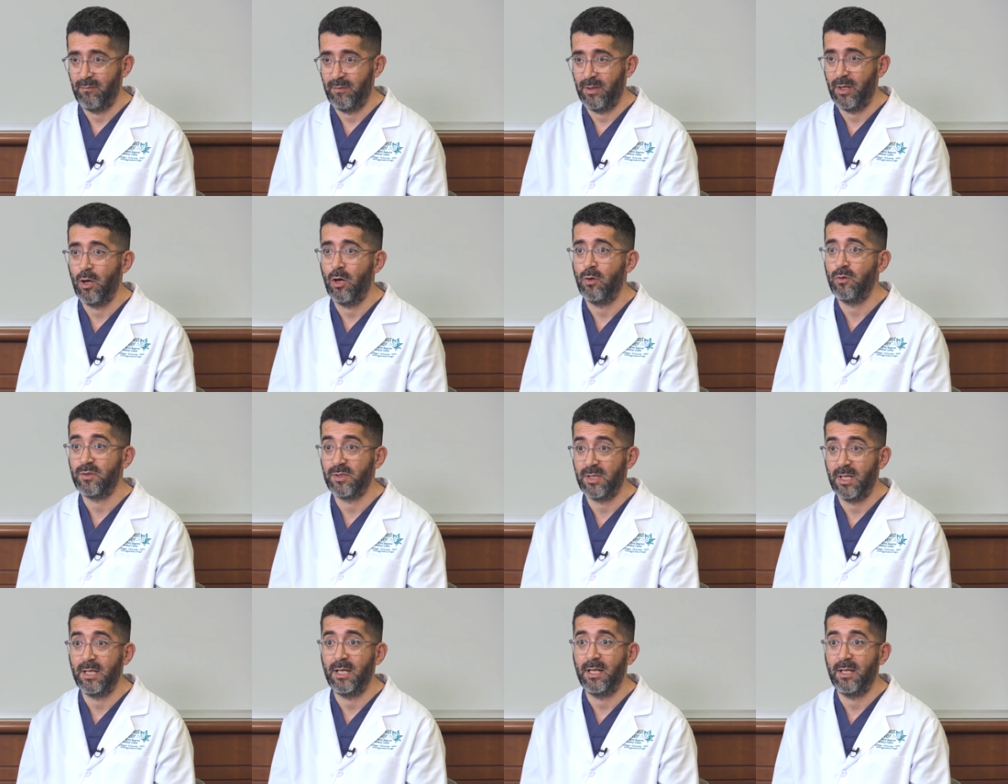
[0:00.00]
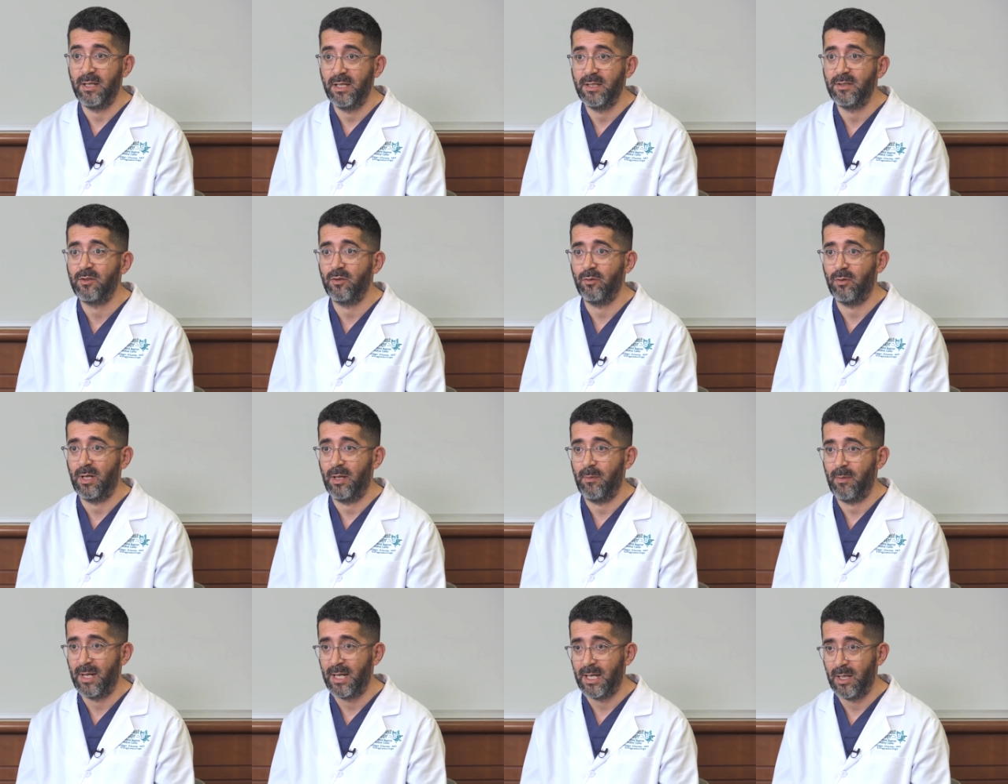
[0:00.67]
it goes in, it needs to
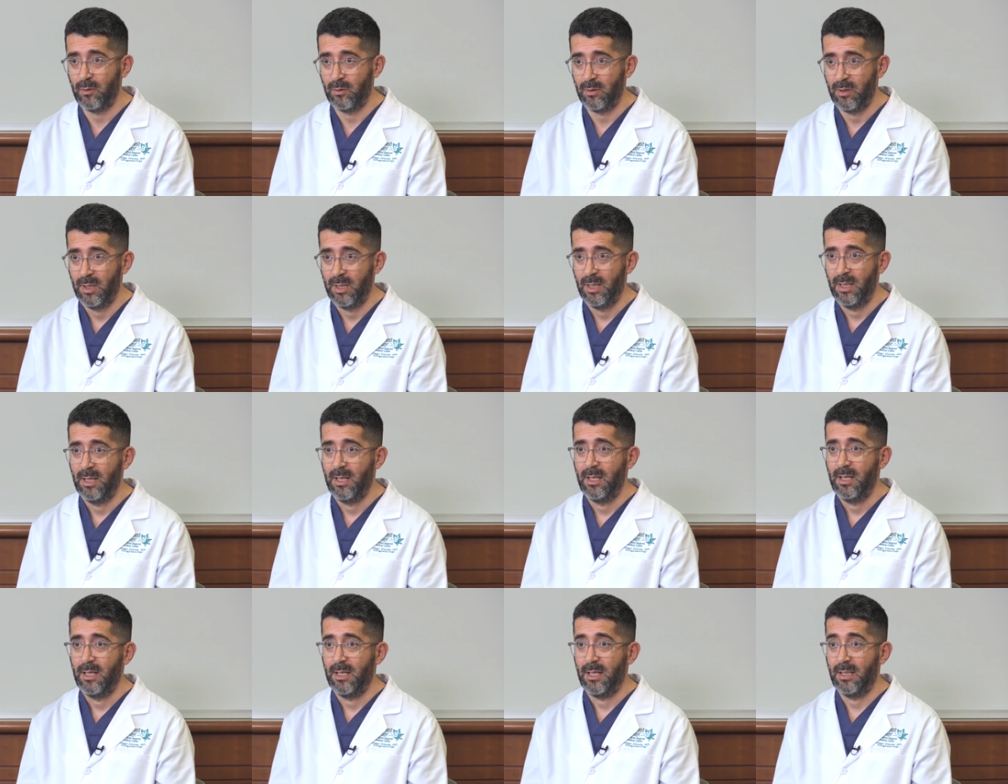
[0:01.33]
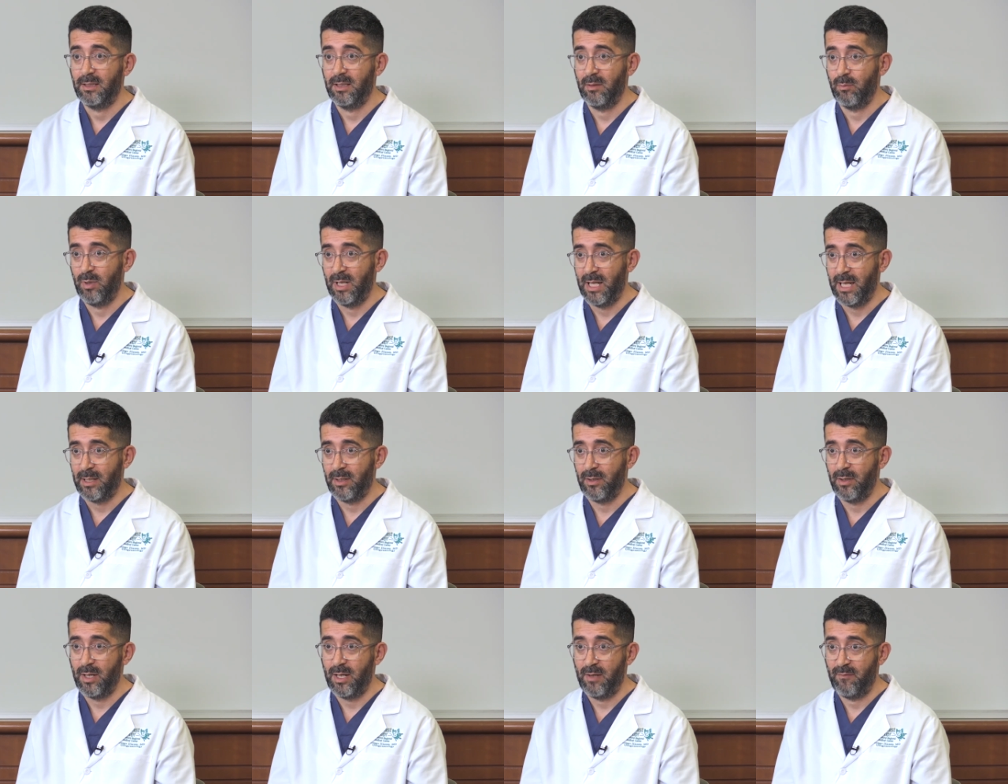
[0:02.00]
come out, and the
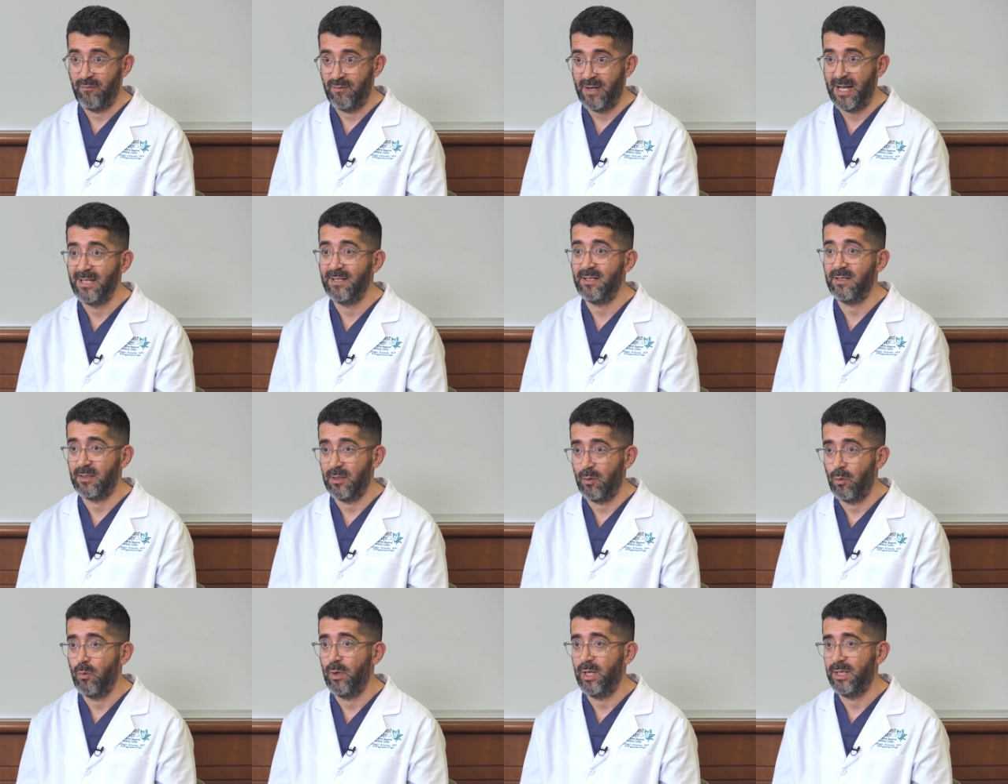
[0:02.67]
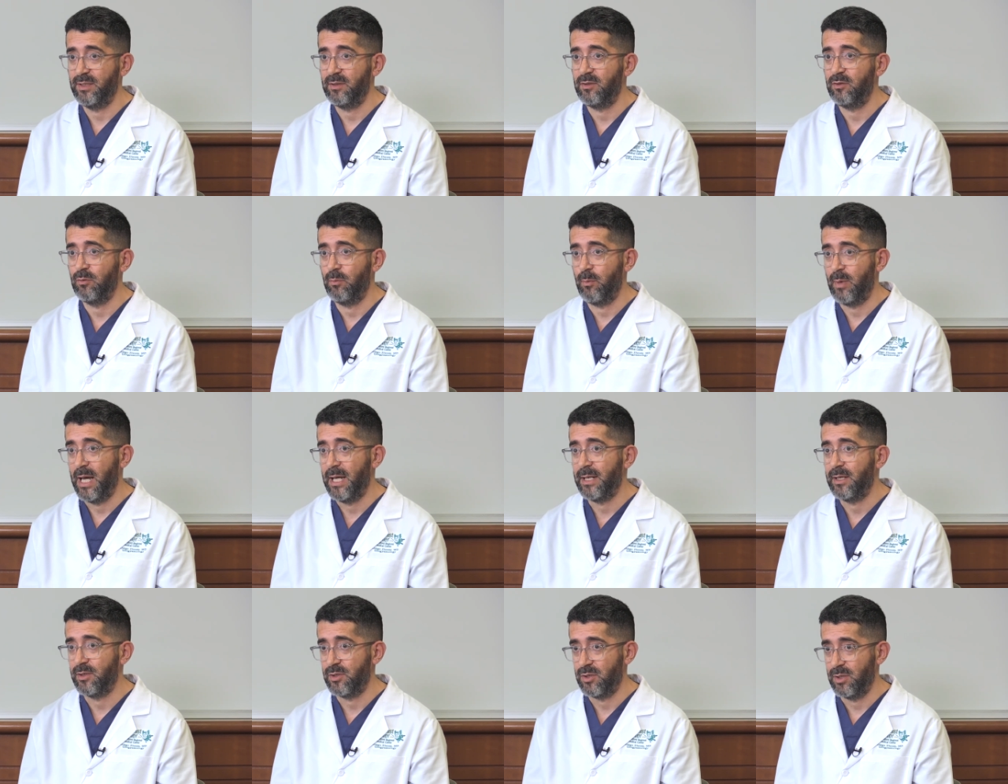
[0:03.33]
bladder finds the ways to
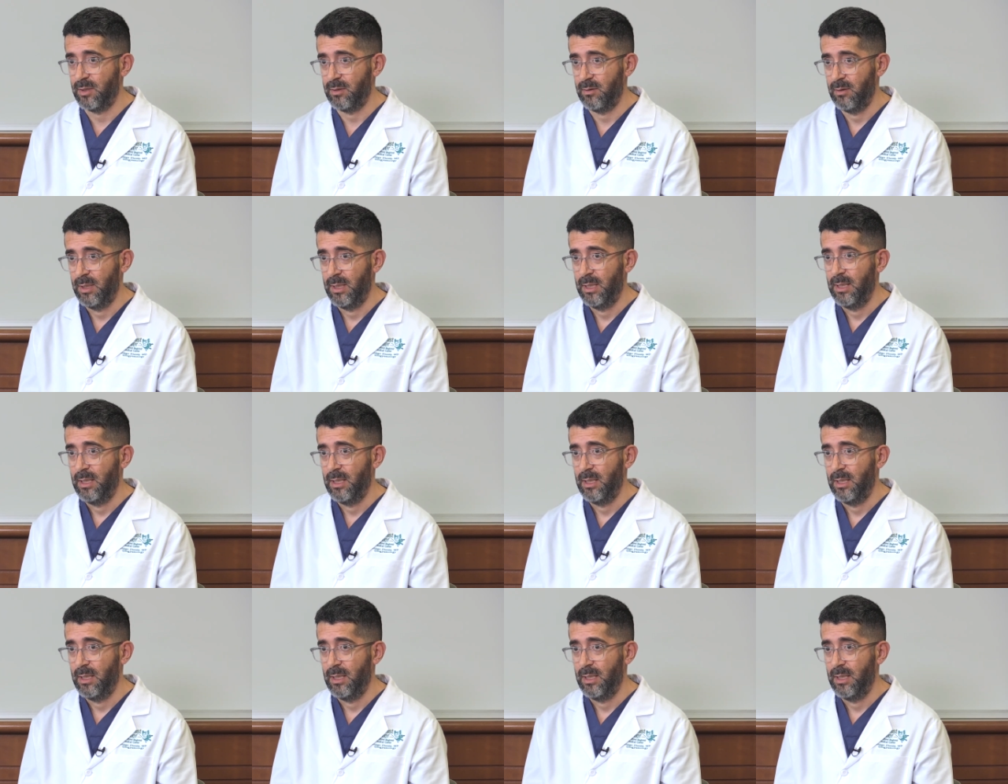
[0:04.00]
manage it.